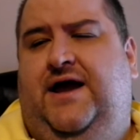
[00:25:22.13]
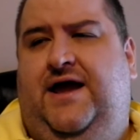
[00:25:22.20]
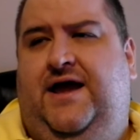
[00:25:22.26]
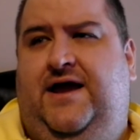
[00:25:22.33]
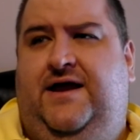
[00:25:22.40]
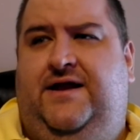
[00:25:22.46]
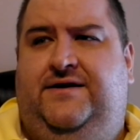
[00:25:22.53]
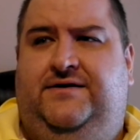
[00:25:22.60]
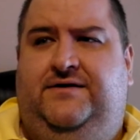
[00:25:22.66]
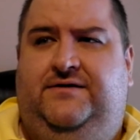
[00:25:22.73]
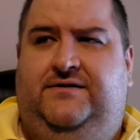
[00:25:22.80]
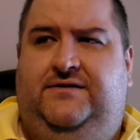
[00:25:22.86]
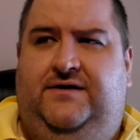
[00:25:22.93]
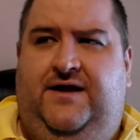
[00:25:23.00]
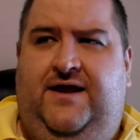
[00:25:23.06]
And
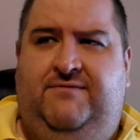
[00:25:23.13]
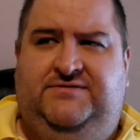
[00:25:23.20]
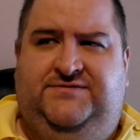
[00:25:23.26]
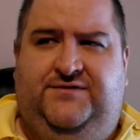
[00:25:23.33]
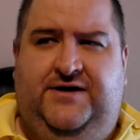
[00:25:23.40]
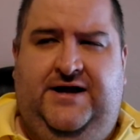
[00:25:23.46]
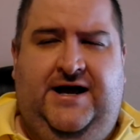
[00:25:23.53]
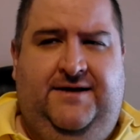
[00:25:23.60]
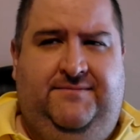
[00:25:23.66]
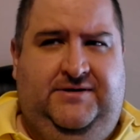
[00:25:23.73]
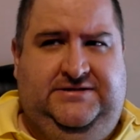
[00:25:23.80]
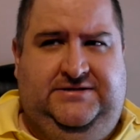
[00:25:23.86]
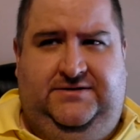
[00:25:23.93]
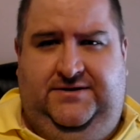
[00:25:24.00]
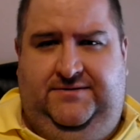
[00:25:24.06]
it was very hard
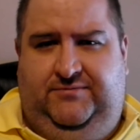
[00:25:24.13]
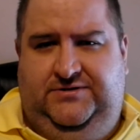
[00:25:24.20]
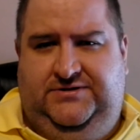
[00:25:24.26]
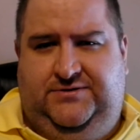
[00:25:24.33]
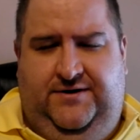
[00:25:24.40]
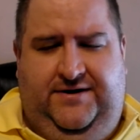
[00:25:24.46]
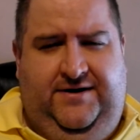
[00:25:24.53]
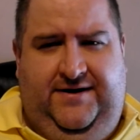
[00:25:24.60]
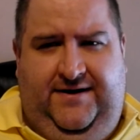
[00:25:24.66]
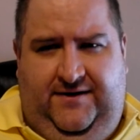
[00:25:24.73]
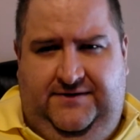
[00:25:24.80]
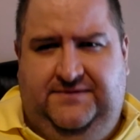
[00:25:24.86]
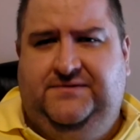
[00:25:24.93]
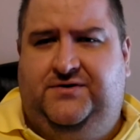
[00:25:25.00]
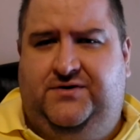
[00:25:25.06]
because of all the blue screen errors, and
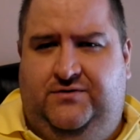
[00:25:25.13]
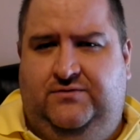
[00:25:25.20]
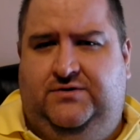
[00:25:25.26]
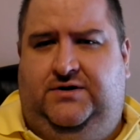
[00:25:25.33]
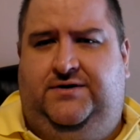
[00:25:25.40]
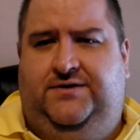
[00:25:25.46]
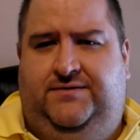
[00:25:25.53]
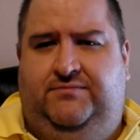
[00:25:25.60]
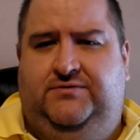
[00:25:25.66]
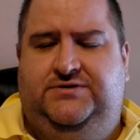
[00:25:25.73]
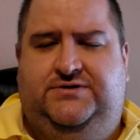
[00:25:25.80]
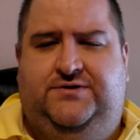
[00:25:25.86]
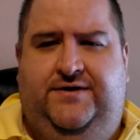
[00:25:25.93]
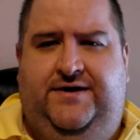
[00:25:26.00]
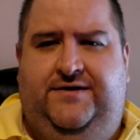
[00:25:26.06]
I googled all of the
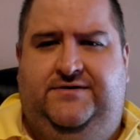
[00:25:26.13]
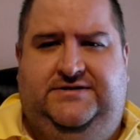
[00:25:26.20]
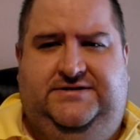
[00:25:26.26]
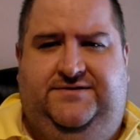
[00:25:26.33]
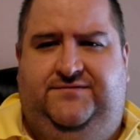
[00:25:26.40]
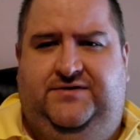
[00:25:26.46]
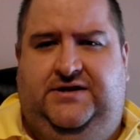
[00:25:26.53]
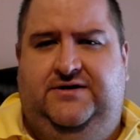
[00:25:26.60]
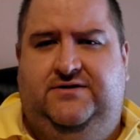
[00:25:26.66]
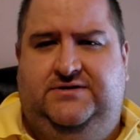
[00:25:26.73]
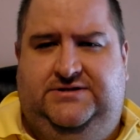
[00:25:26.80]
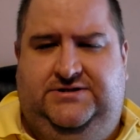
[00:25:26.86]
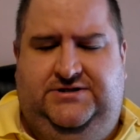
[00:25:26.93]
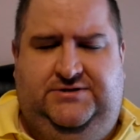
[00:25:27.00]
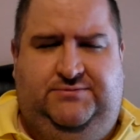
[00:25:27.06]
blue screen errors and everything
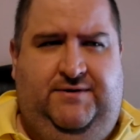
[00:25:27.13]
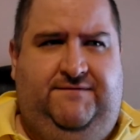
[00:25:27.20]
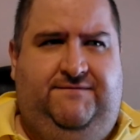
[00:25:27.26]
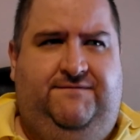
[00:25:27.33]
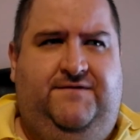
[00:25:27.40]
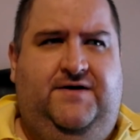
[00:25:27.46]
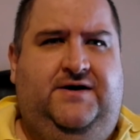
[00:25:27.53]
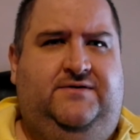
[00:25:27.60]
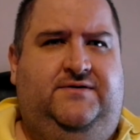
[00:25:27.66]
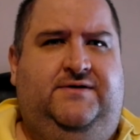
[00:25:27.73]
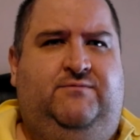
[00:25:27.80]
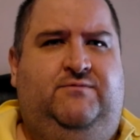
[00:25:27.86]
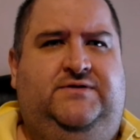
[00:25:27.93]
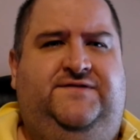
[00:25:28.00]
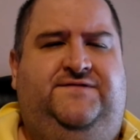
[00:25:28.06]
else and just went, fuck,
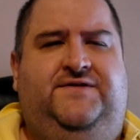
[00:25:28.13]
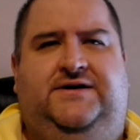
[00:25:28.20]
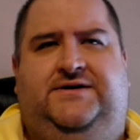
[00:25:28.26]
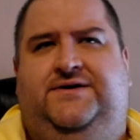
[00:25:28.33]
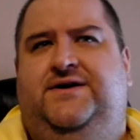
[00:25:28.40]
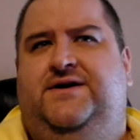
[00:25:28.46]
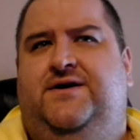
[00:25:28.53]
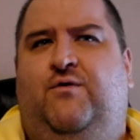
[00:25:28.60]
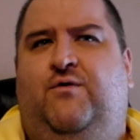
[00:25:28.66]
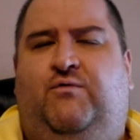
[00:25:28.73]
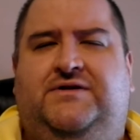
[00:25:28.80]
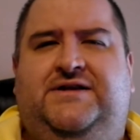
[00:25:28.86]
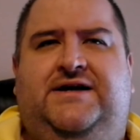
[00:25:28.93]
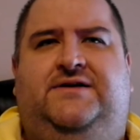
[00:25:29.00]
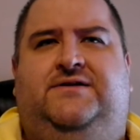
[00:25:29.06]
like, what the fuck?
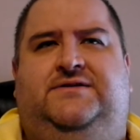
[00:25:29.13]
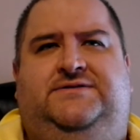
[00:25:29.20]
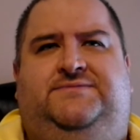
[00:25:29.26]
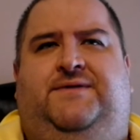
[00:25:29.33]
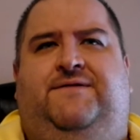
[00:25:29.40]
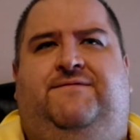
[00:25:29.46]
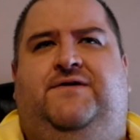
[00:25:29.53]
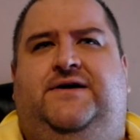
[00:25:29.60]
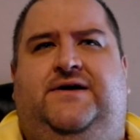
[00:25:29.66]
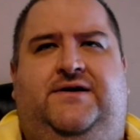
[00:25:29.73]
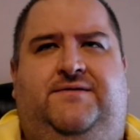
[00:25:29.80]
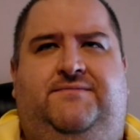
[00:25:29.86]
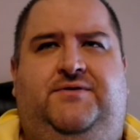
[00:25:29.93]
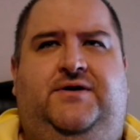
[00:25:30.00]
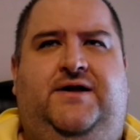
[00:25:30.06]
What the hell is my
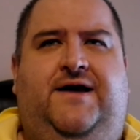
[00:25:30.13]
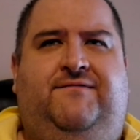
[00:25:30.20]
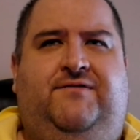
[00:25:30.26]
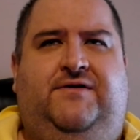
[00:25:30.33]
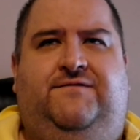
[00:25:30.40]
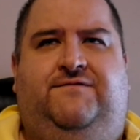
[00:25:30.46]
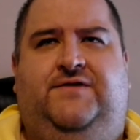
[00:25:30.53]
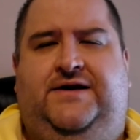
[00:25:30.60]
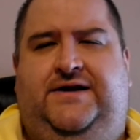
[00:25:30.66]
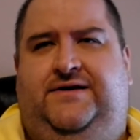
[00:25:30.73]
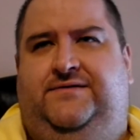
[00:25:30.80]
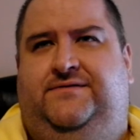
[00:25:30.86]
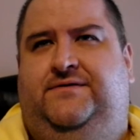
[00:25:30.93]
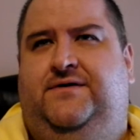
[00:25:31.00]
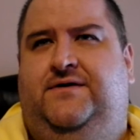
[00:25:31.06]
fucking computer having a
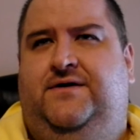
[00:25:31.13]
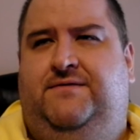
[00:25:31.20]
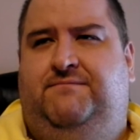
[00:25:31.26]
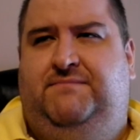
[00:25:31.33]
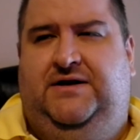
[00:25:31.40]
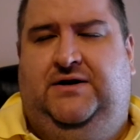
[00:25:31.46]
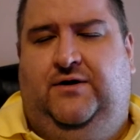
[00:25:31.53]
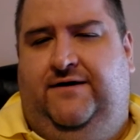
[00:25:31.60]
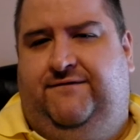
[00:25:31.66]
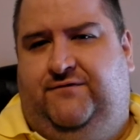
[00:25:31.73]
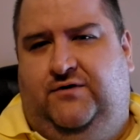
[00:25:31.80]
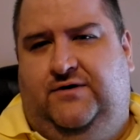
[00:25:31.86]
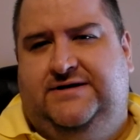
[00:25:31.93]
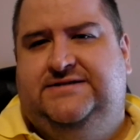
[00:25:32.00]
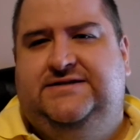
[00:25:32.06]
fucking
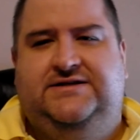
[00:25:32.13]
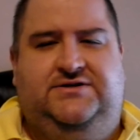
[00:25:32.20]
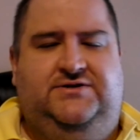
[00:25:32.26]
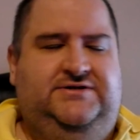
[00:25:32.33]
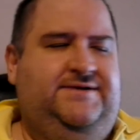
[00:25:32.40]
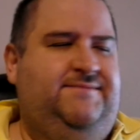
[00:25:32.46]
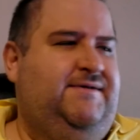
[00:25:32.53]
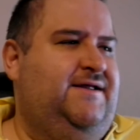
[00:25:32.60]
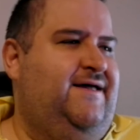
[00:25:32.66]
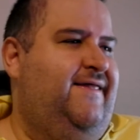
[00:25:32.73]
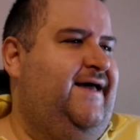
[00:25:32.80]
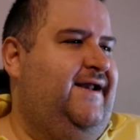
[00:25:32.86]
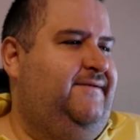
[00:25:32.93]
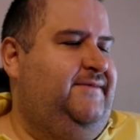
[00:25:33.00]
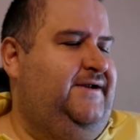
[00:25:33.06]
midlife crisis or something
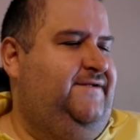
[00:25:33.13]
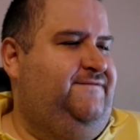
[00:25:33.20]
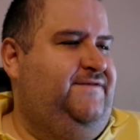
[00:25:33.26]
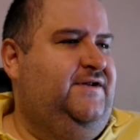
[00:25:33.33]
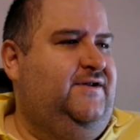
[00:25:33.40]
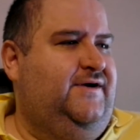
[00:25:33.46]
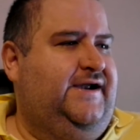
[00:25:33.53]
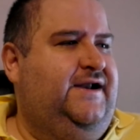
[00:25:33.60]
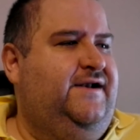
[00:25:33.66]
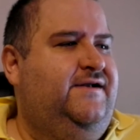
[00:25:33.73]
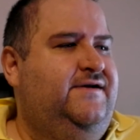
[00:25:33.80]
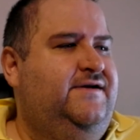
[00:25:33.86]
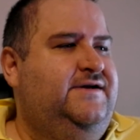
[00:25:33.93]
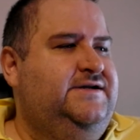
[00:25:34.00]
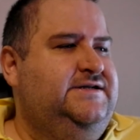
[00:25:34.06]
like that? I mean, it felt like it.
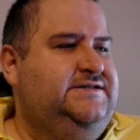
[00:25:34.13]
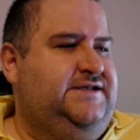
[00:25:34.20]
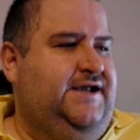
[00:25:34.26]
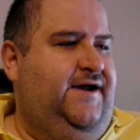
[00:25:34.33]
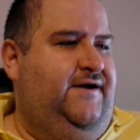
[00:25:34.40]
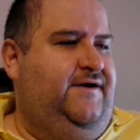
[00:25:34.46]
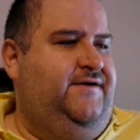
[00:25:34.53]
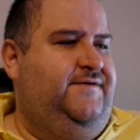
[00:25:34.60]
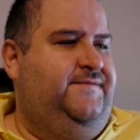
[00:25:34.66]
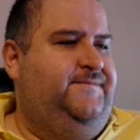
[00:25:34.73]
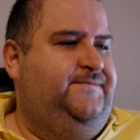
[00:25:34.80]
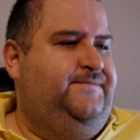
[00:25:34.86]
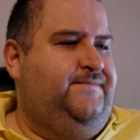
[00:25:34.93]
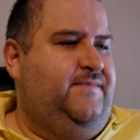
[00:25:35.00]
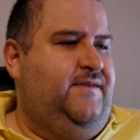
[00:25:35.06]
So,
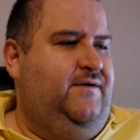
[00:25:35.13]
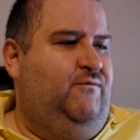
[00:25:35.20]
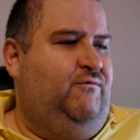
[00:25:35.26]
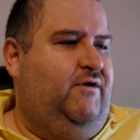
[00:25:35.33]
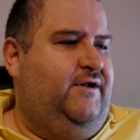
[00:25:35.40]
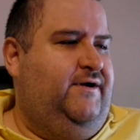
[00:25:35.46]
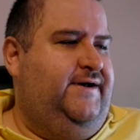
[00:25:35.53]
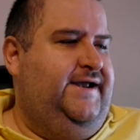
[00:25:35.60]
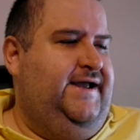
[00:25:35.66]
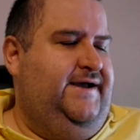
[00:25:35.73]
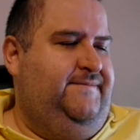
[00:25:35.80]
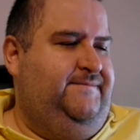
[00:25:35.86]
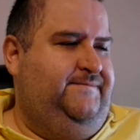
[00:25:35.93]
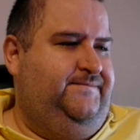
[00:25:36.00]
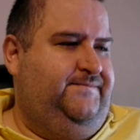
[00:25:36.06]
what
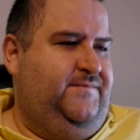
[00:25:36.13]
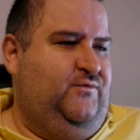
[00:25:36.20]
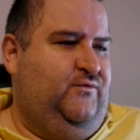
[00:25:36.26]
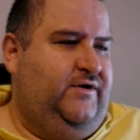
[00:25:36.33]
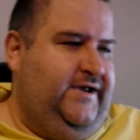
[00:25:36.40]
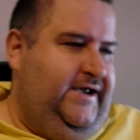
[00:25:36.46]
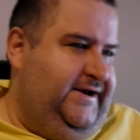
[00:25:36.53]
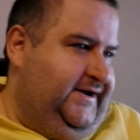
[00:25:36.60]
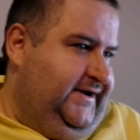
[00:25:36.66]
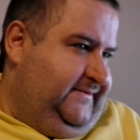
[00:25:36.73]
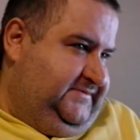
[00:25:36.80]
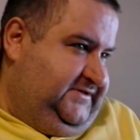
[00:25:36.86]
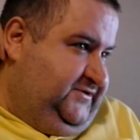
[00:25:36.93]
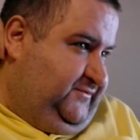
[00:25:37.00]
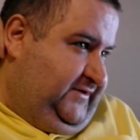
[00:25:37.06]
I ended
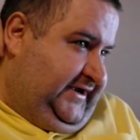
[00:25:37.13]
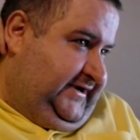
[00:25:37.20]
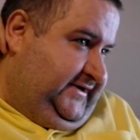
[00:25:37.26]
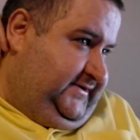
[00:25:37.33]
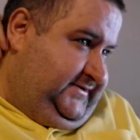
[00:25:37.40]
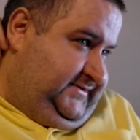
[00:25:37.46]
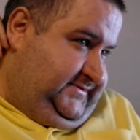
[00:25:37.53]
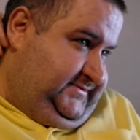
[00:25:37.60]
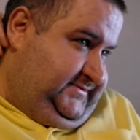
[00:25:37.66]
up doing